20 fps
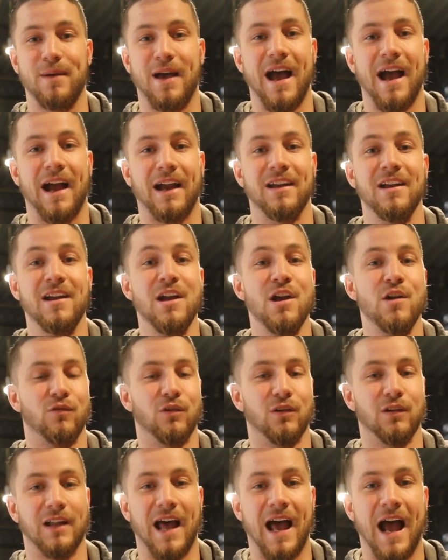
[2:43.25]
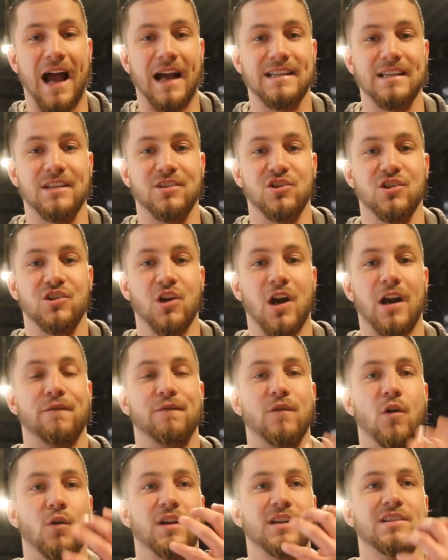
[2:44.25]
back, relax, and just try to
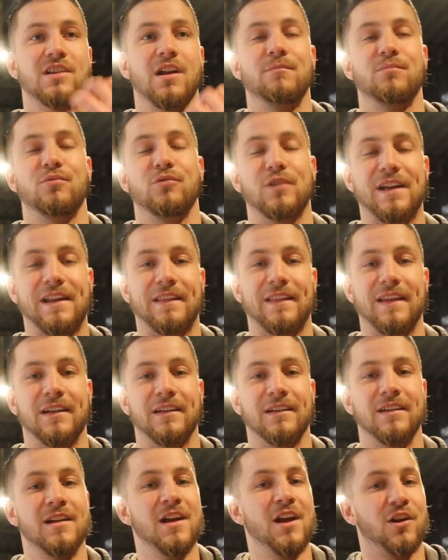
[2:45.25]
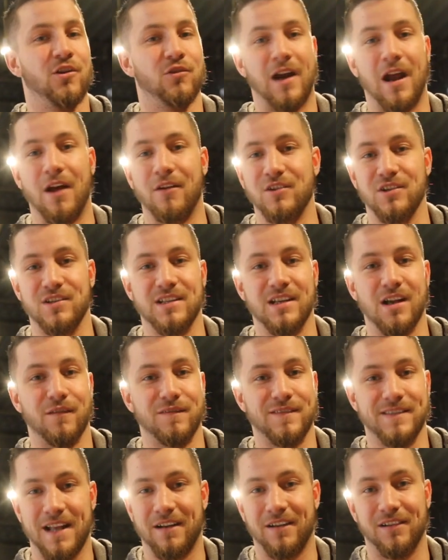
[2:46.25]
focus on breathing, ground
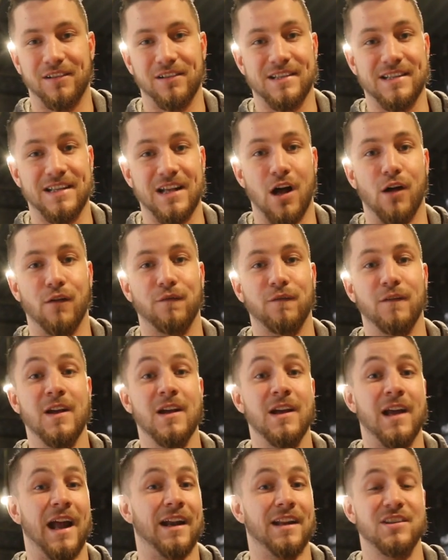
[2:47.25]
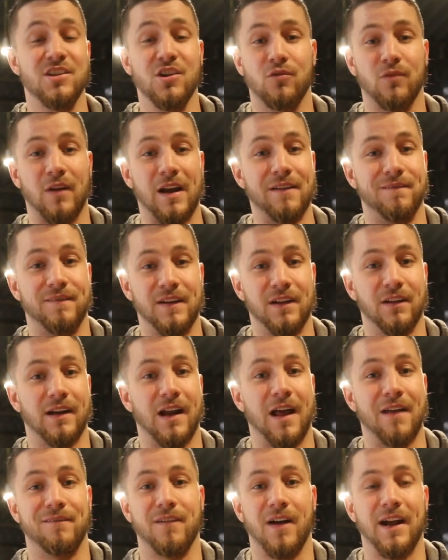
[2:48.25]
yourself, center yourself, and it's a great
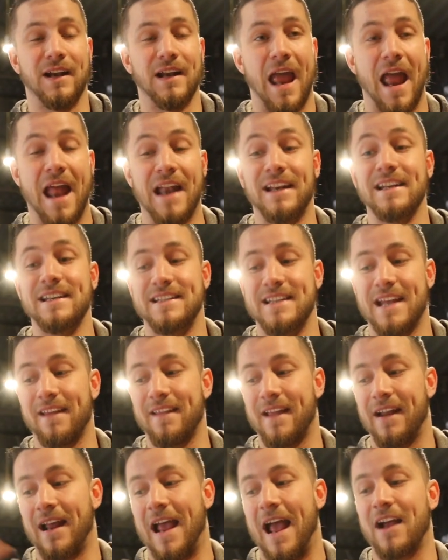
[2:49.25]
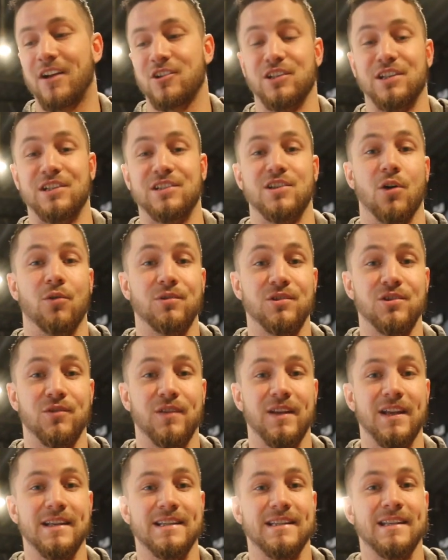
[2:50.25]
feeling. I find any day that I actually don't do
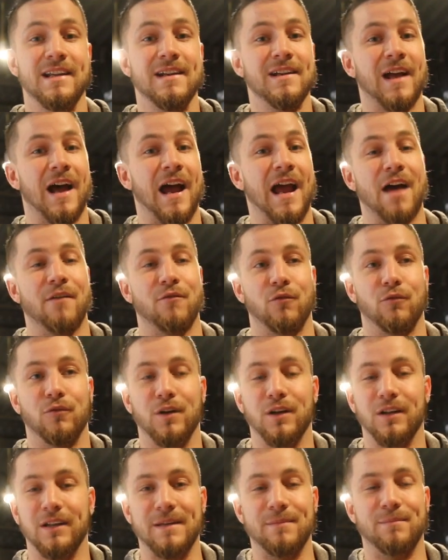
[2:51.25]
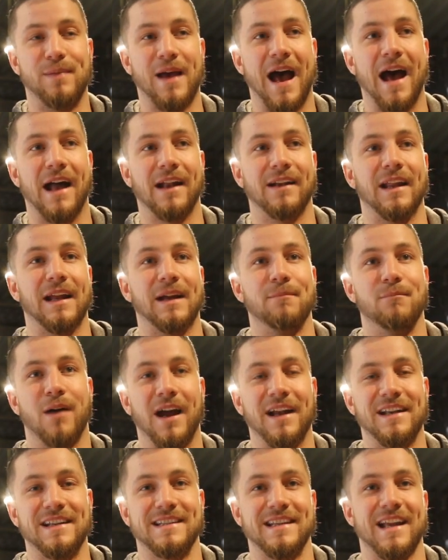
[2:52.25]
this, I have a really bad
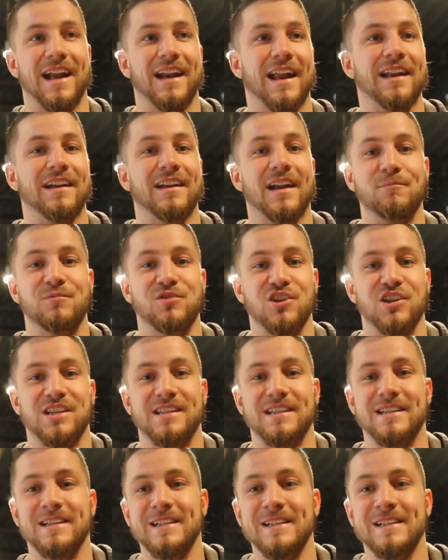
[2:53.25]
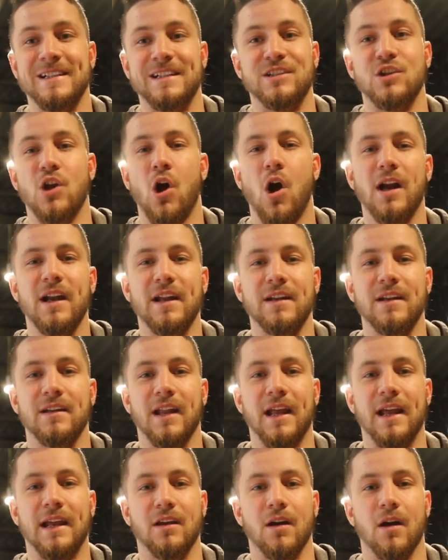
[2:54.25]
mindset, and I'm just not in
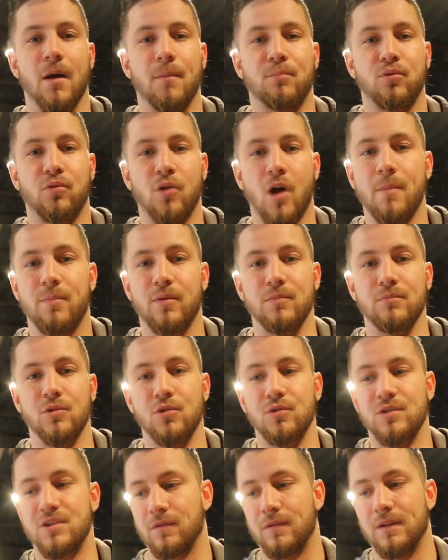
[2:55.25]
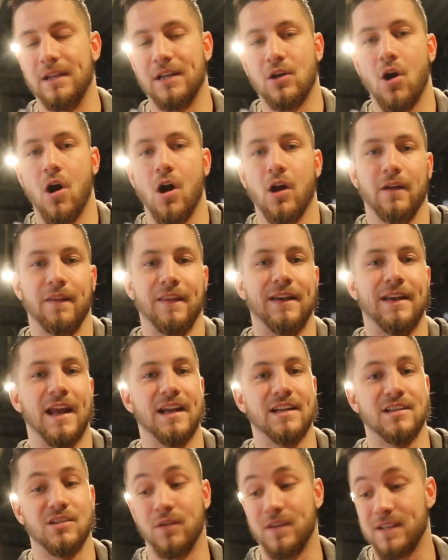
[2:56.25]
a proper mood to really conquer the
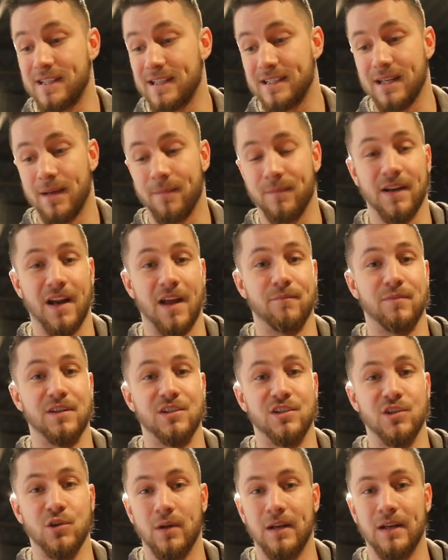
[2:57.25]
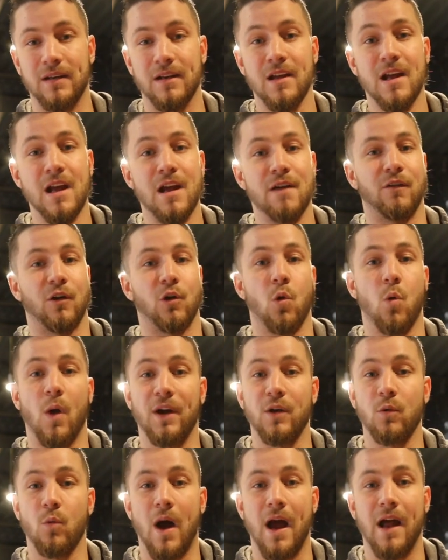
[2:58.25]
day. So this is something I've been doing for
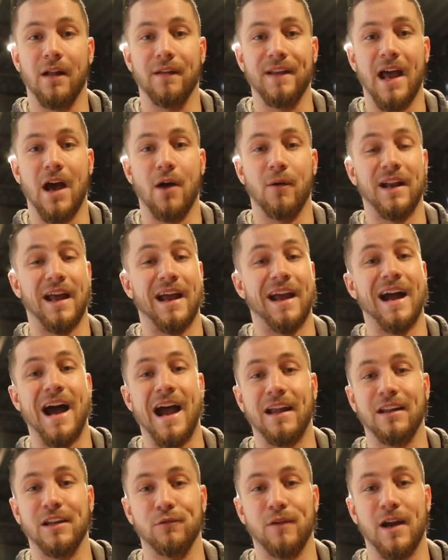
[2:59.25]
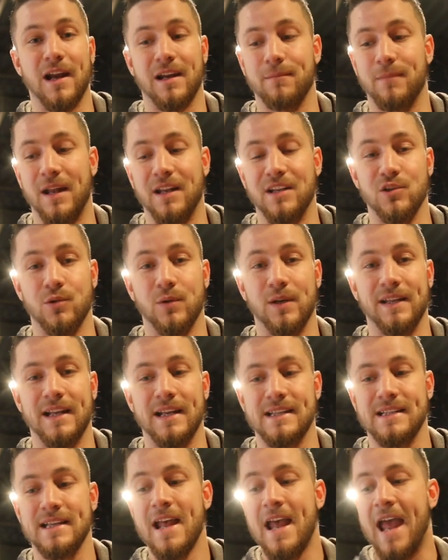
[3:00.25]
quite a while now, and I highly recommend doing this.